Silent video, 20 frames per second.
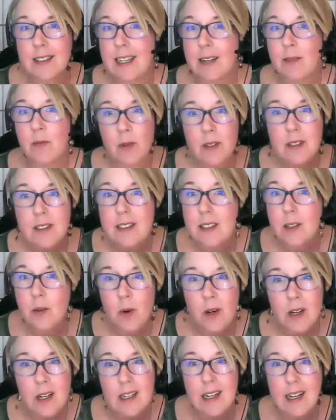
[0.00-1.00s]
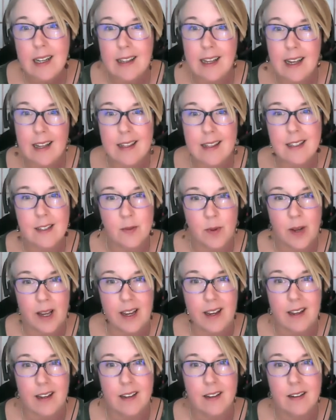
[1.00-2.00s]
and said, we're still working on that this
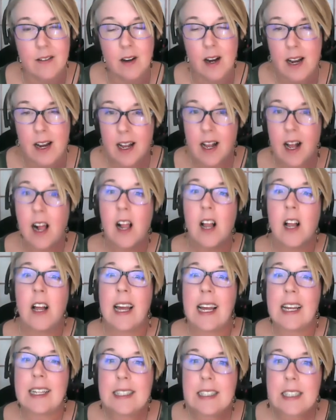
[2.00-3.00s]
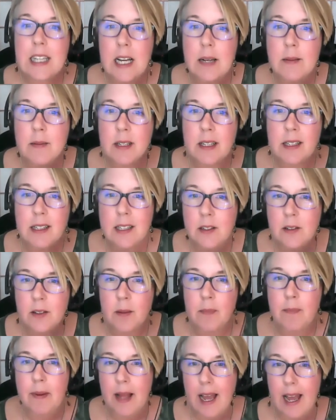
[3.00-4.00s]
week, right? It's time to clear
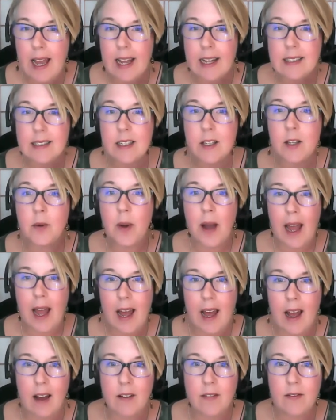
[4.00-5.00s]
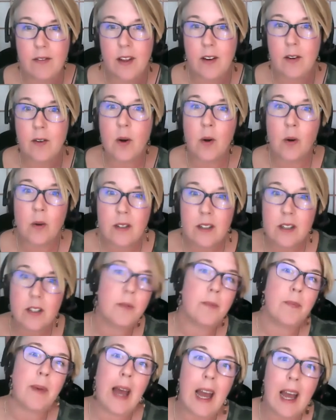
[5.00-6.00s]
the bags that you have that are holding
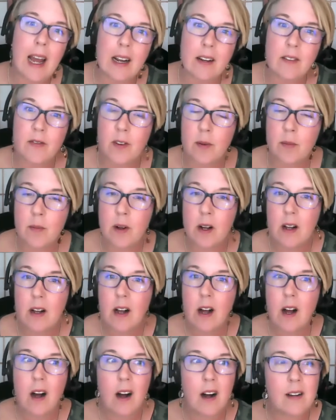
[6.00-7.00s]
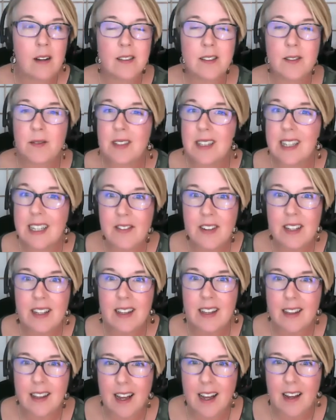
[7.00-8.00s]
you back from living
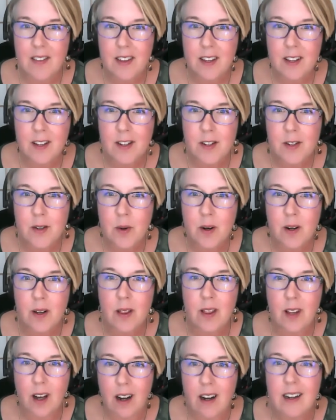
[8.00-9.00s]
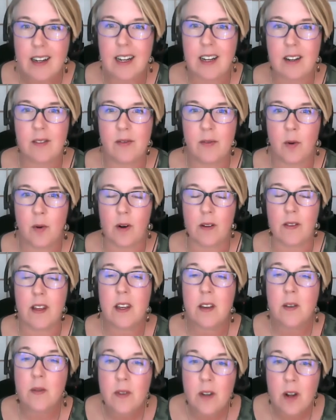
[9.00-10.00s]
the life that you are longing for,
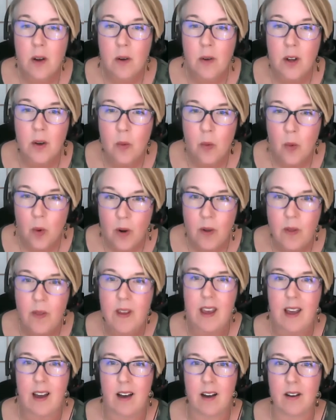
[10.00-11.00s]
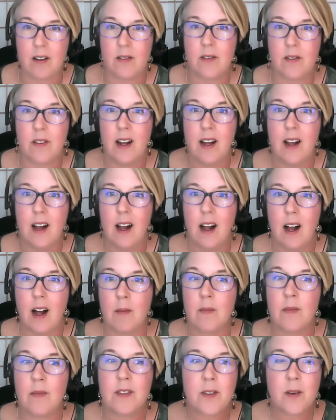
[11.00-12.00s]
that you know you're worthy of.
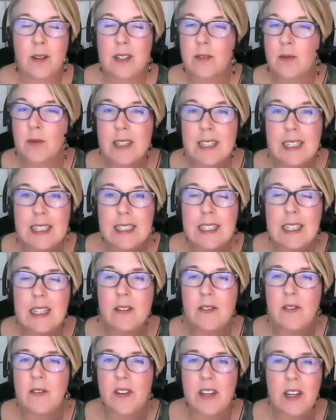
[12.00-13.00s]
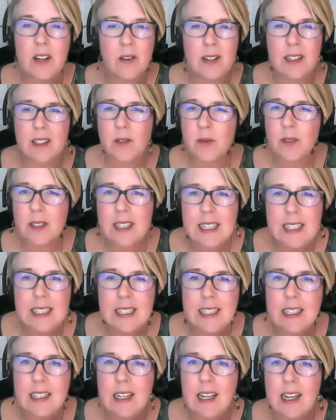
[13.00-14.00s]
Um, so it's releasing the fear, it's
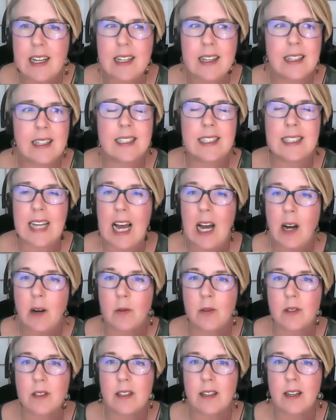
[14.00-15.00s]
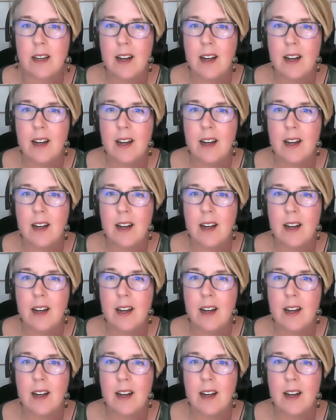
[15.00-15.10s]
releasing like the doubt,